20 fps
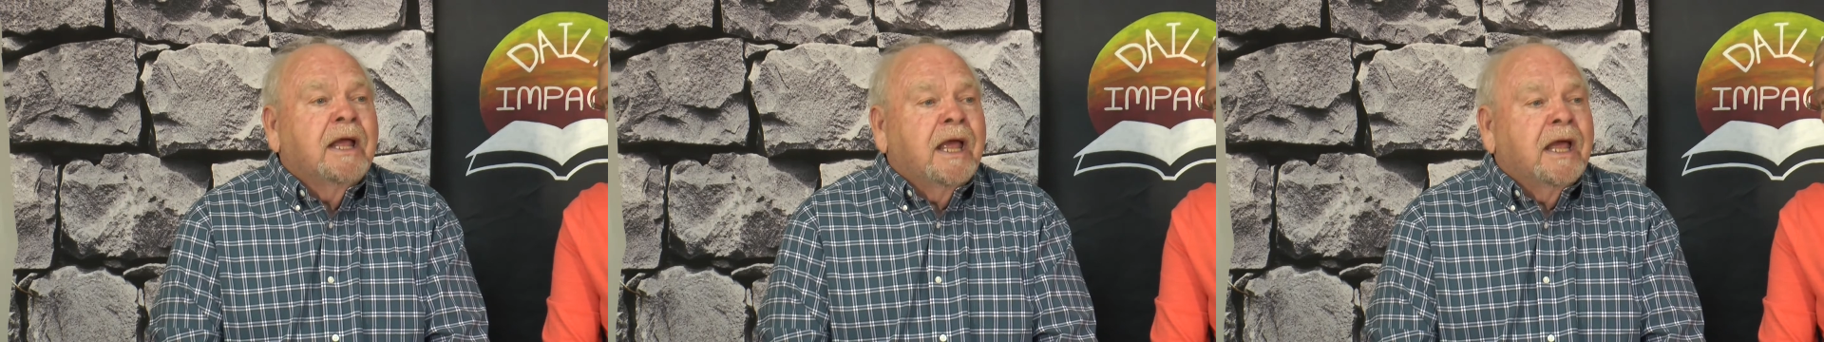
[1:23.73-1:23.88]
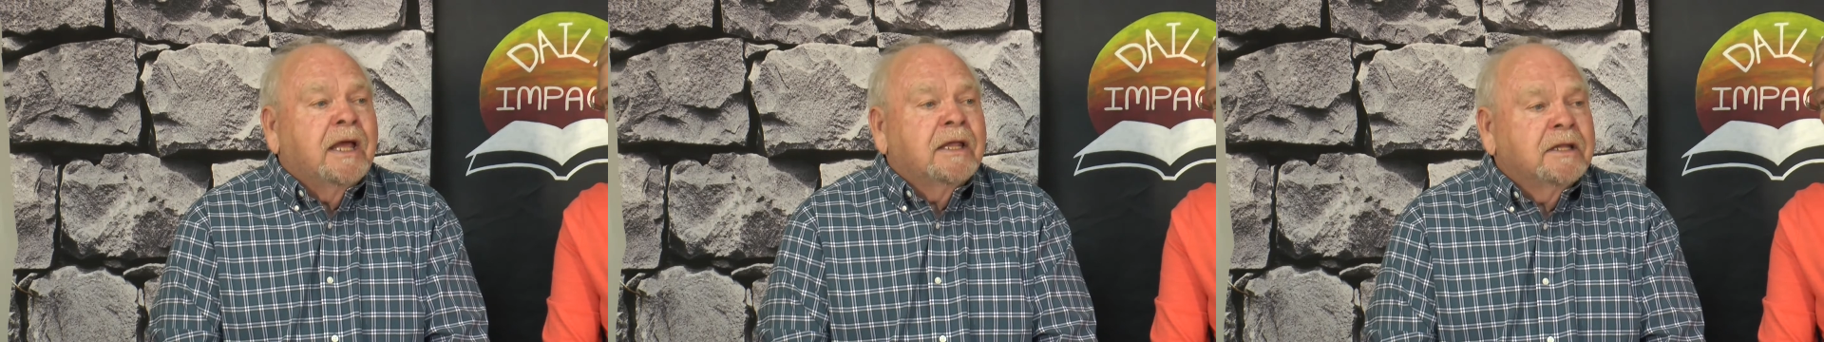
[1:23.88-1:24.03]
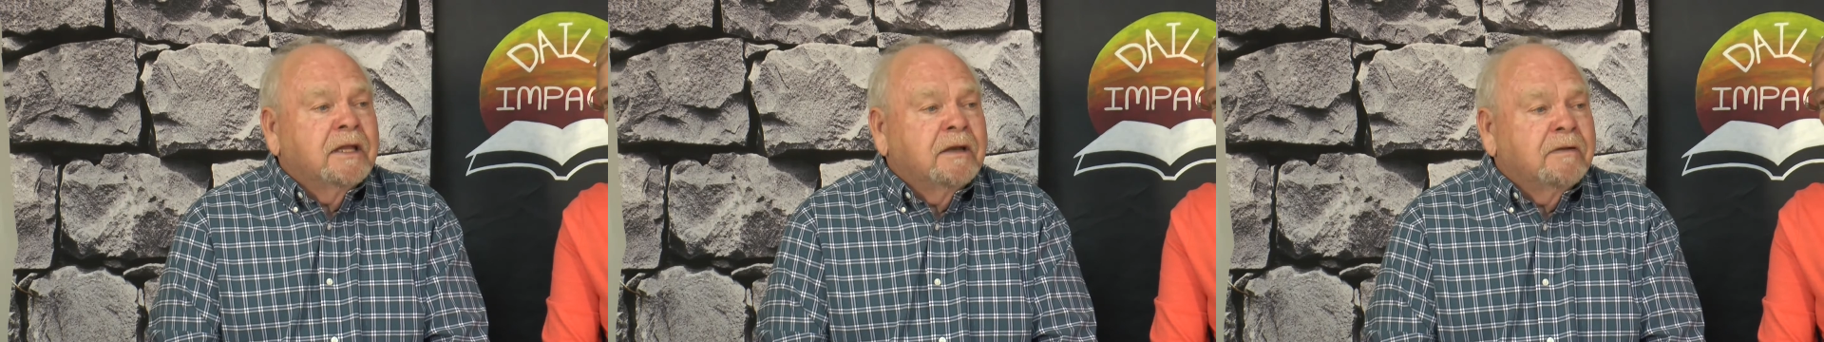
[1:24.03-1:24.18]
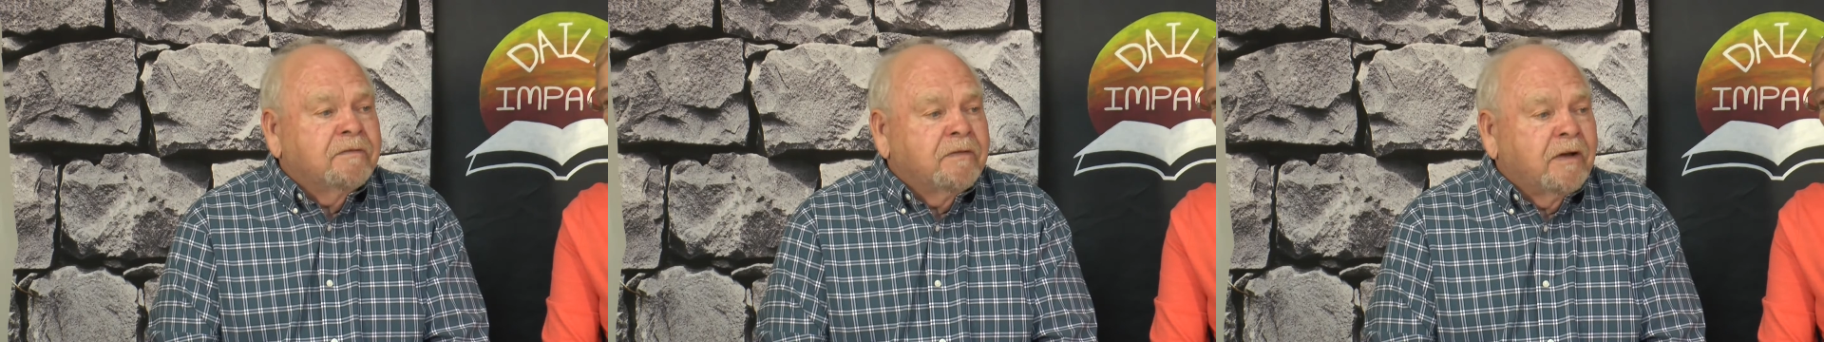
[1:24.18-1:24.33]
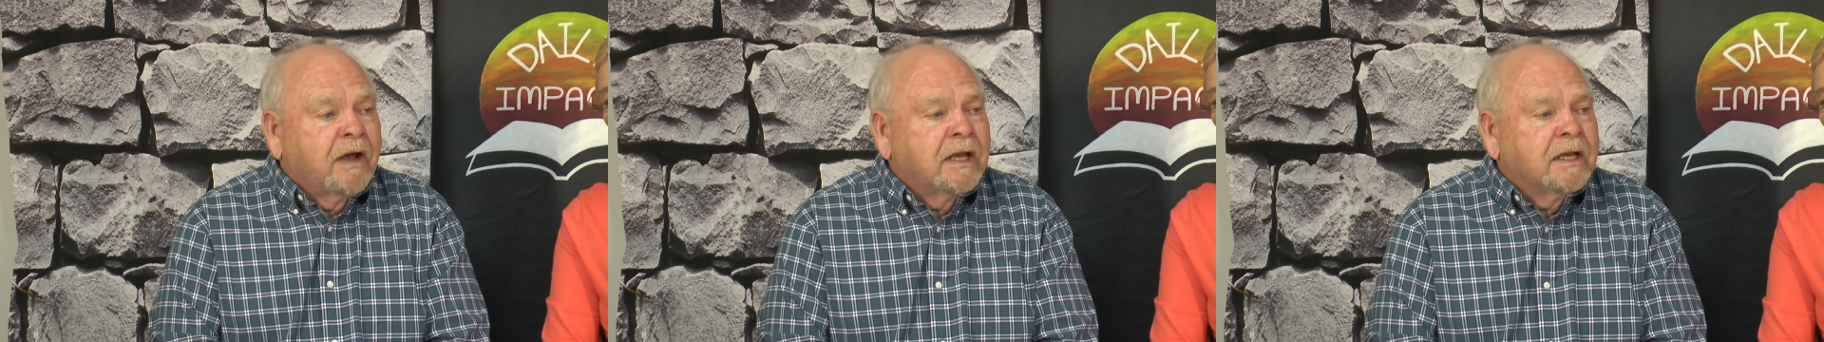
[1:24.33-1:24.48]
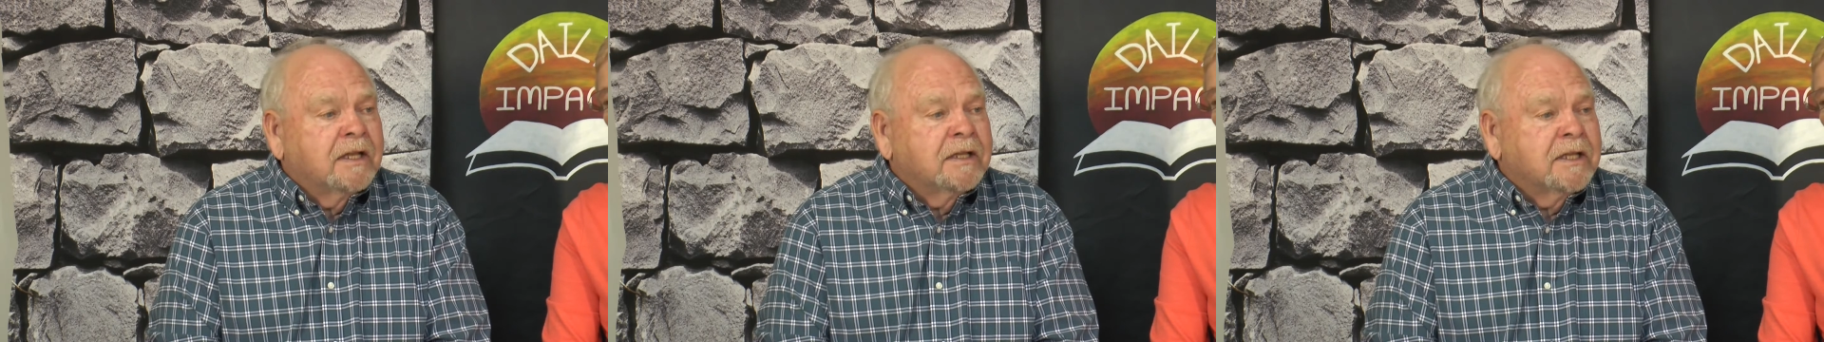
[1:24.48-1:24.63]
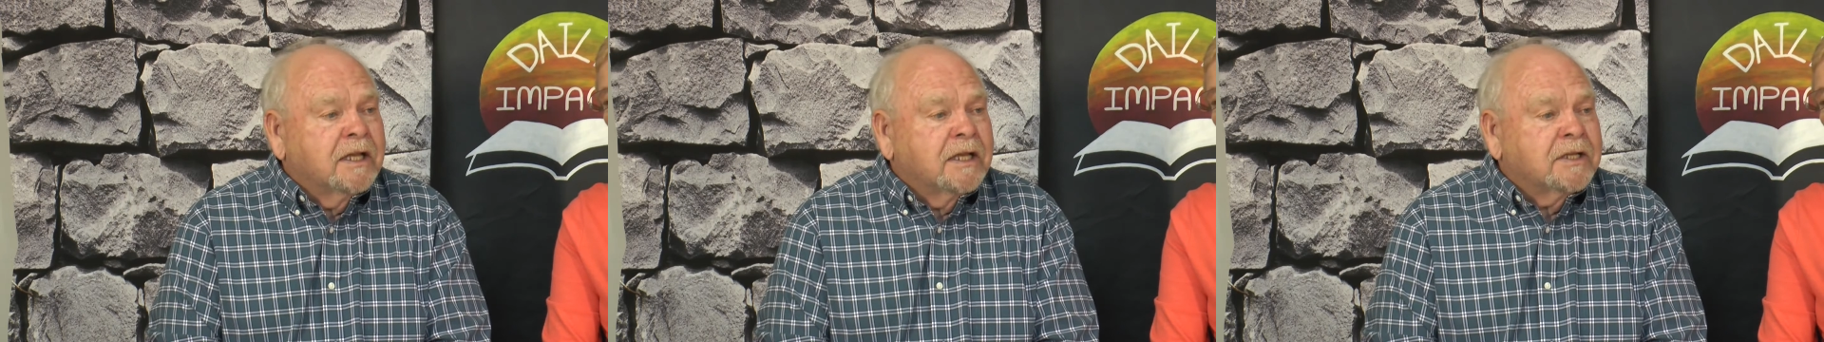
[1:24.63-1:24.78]
and then
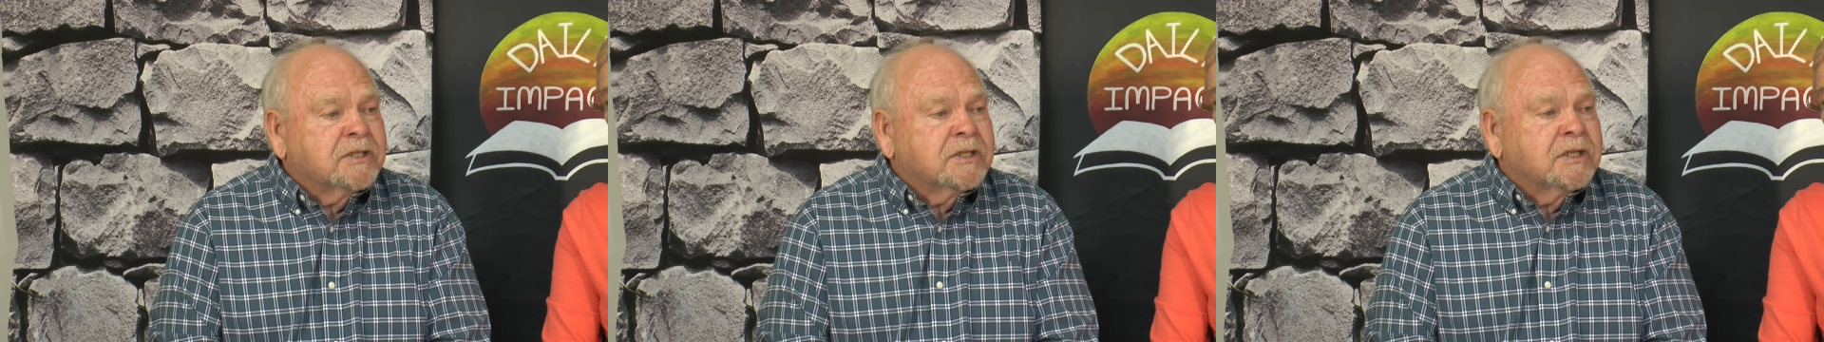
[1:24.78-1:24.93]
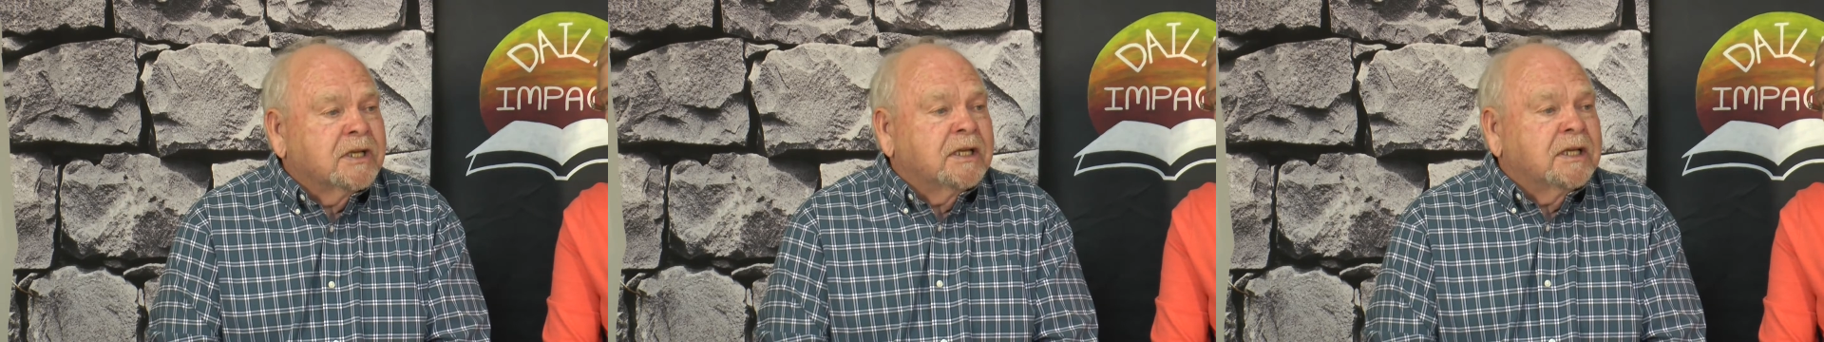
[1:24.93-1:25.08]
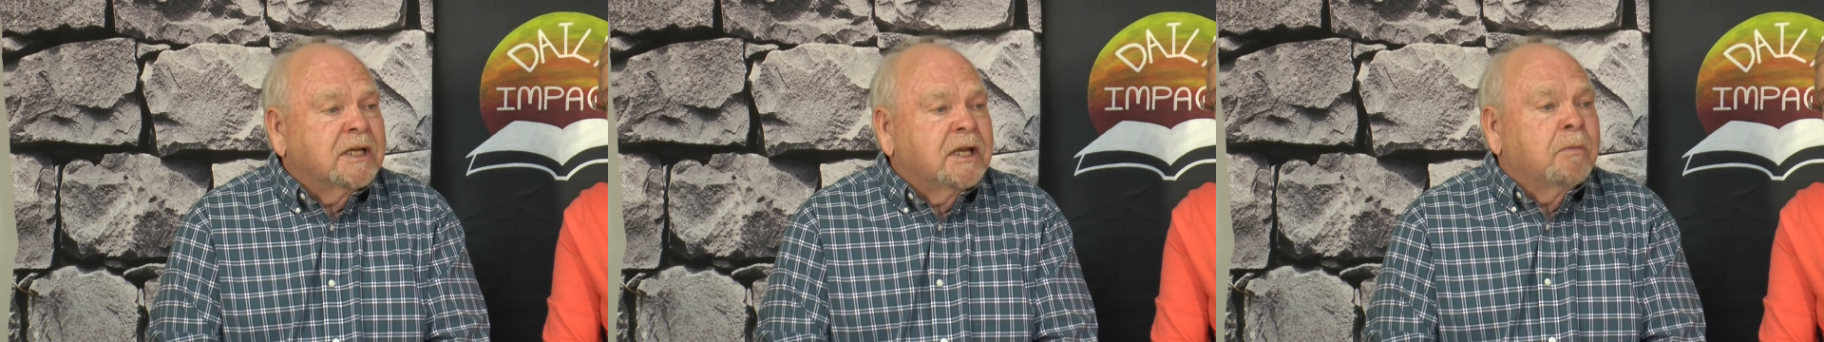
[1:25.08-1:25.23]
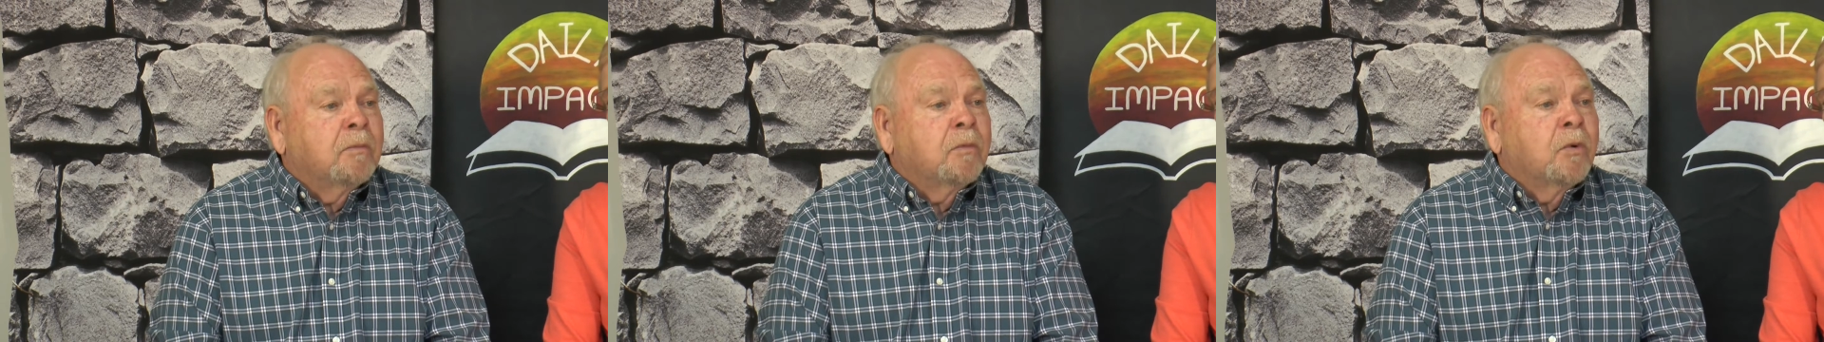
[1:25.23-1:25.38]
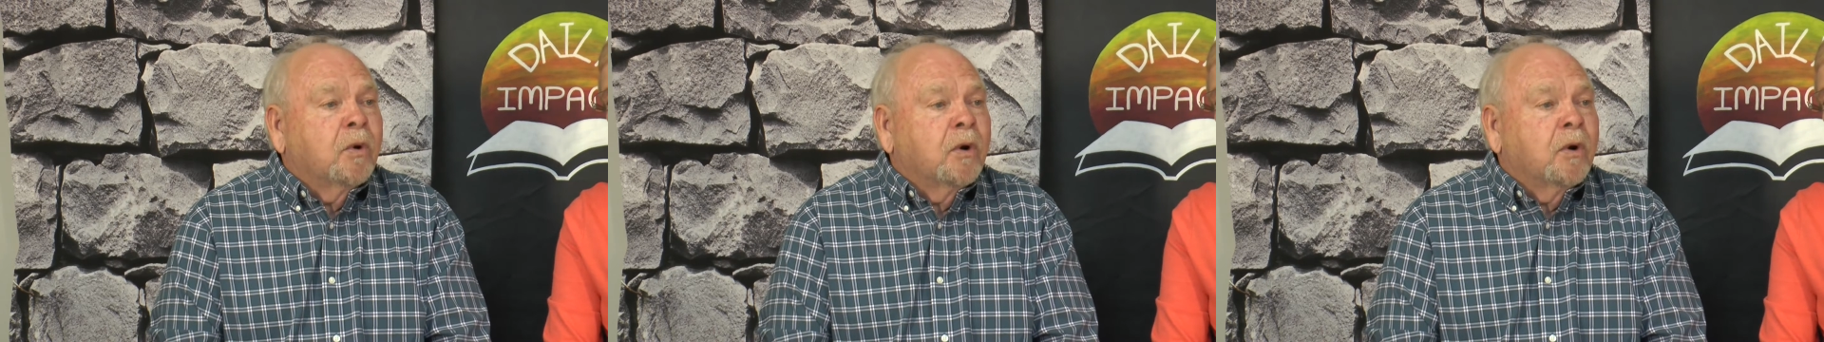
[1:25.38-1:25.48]
finally they sent him